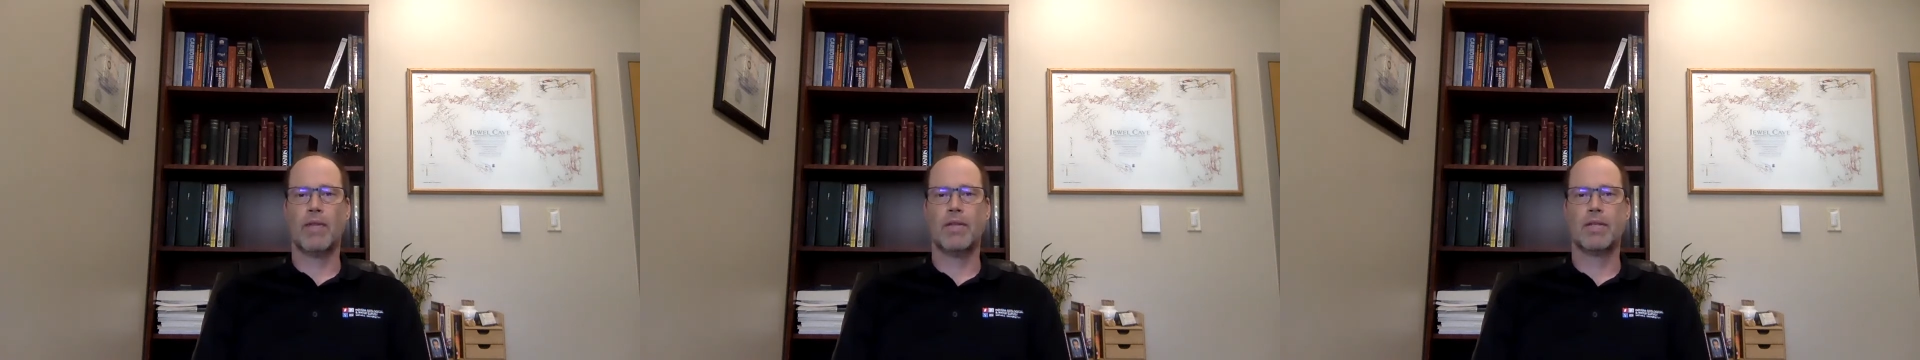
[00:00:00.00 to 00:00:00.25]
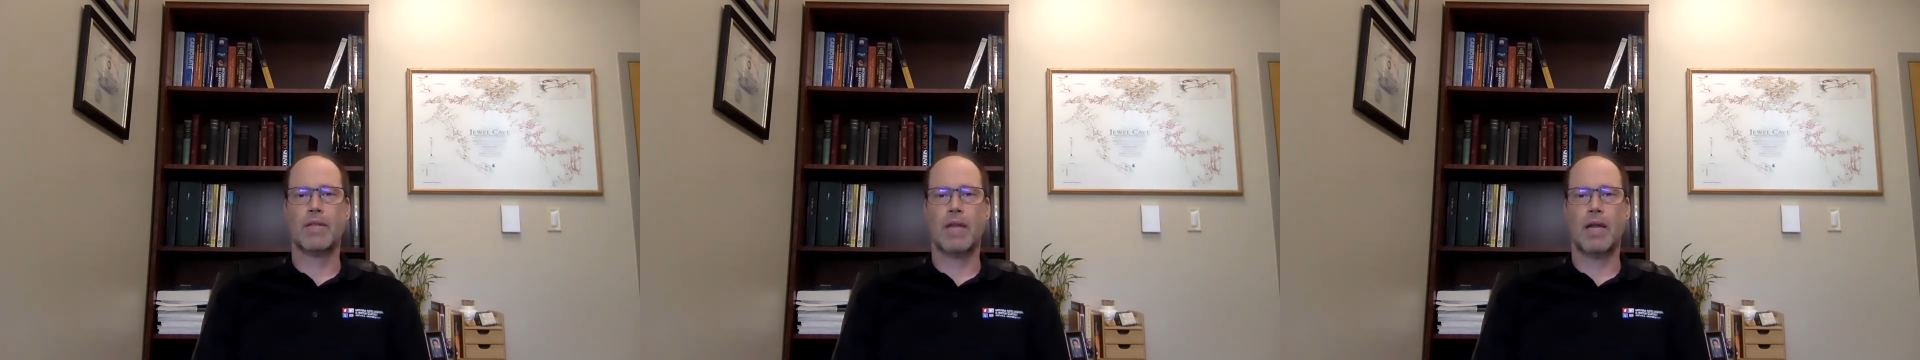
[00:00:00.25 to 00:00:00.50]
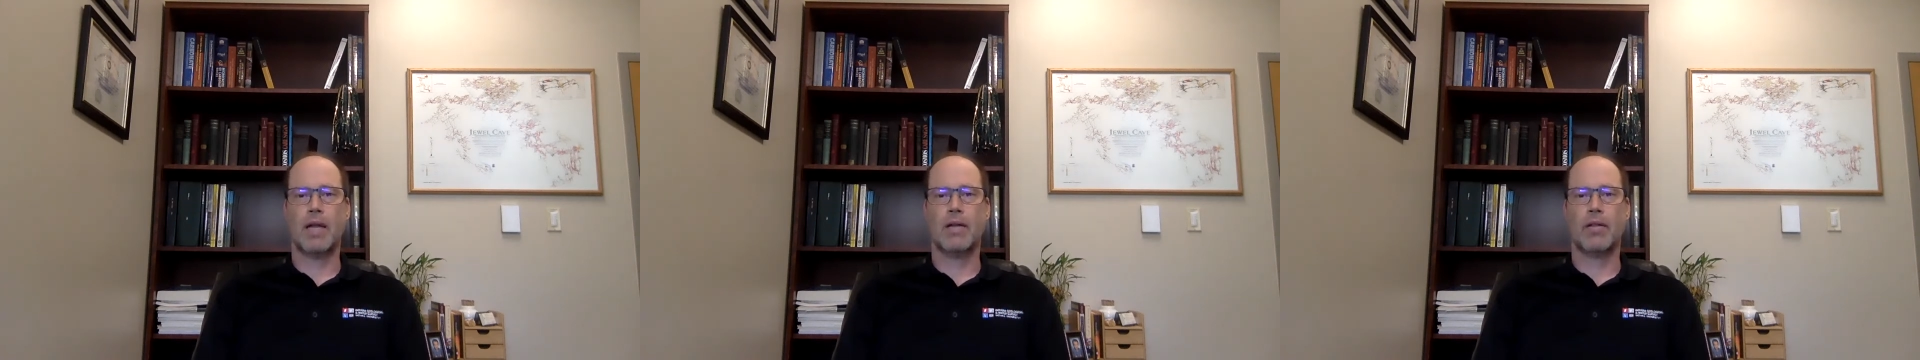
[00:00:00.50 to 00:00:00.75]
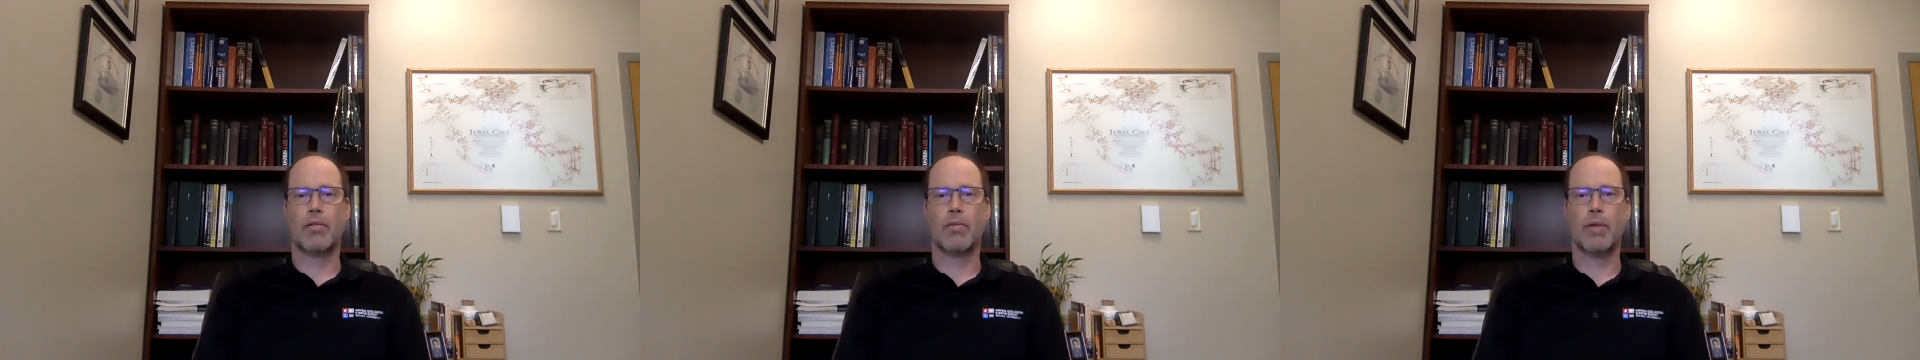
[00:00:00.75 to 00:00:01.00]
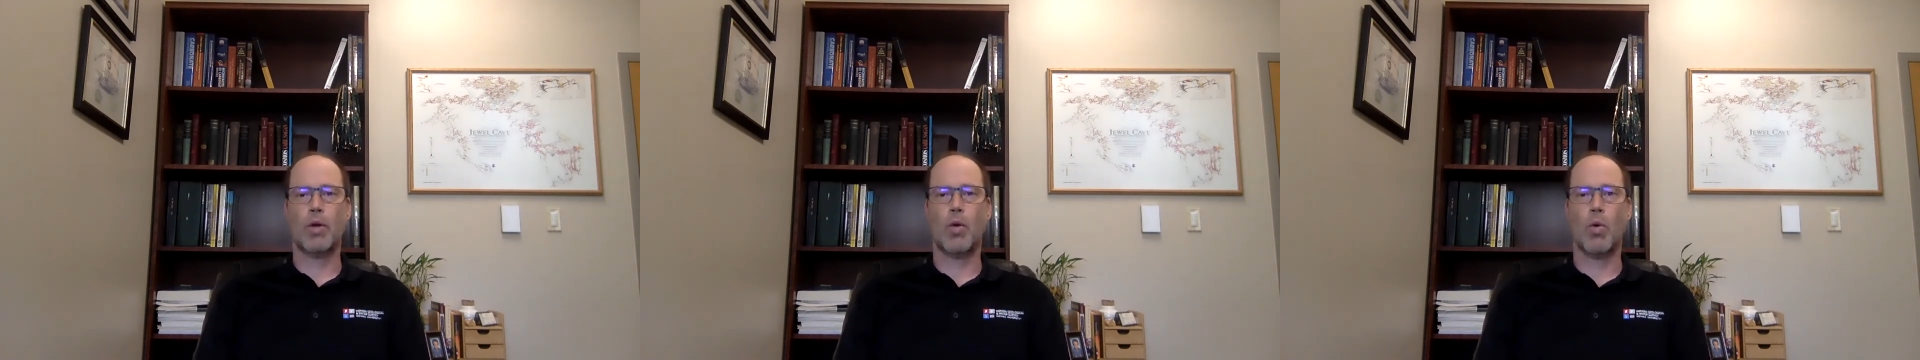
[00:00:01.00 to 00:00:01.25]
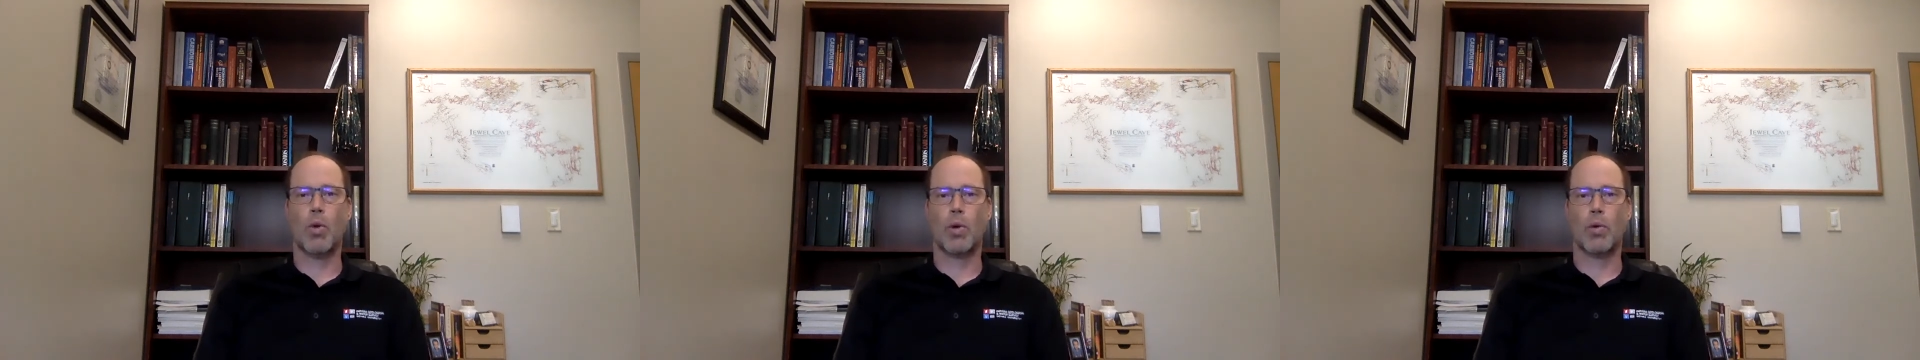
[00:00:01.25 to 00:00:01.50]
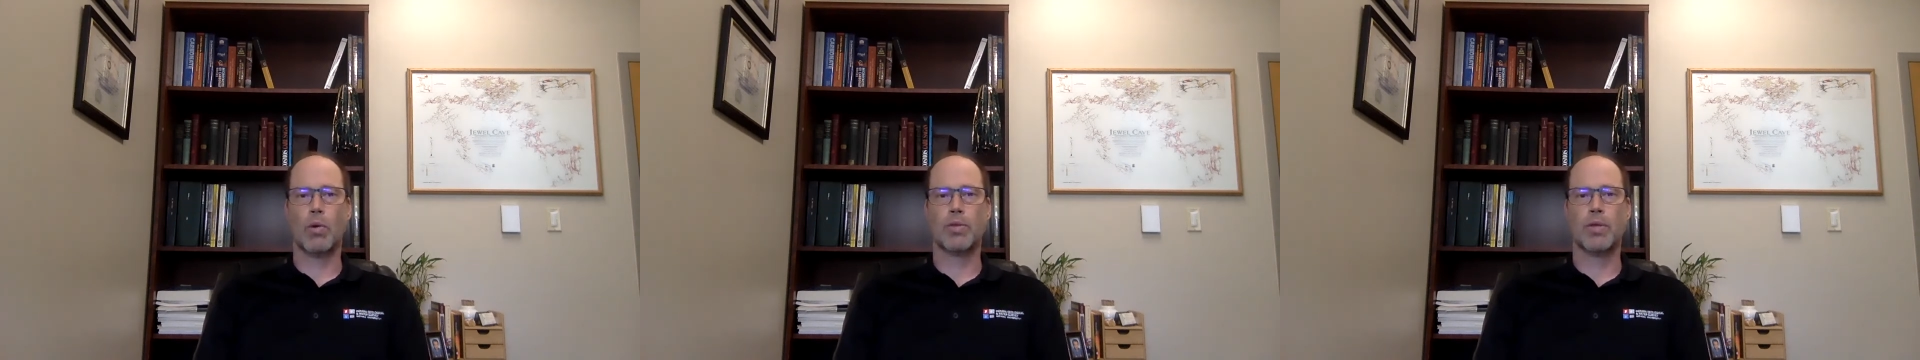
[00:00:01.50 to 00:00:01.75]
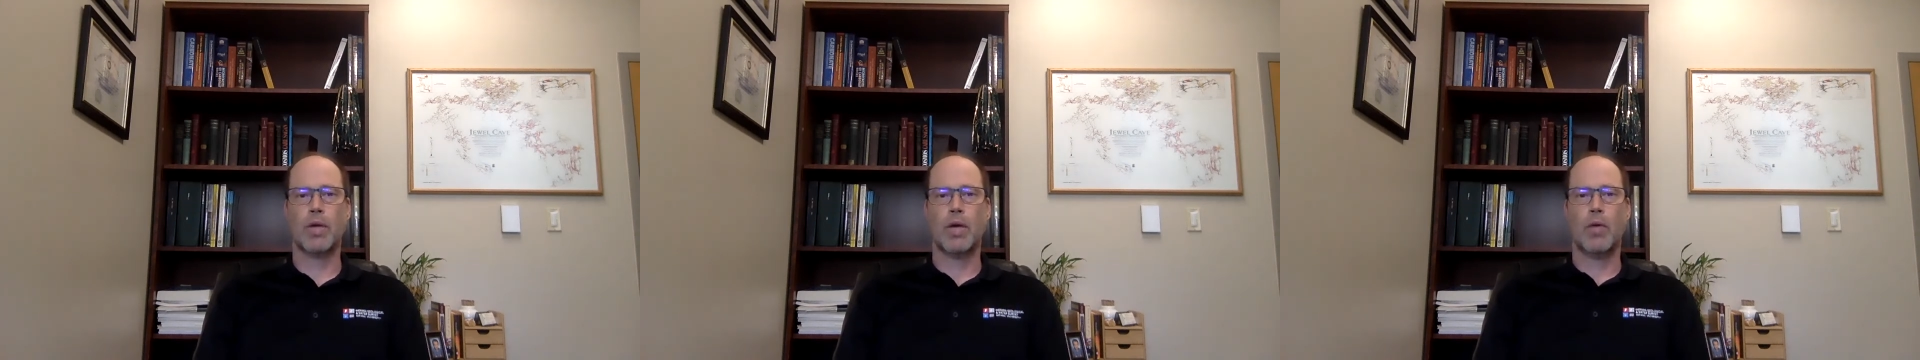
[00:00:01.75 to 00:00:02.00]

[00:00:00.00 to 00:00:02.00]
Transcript: the state into three corridors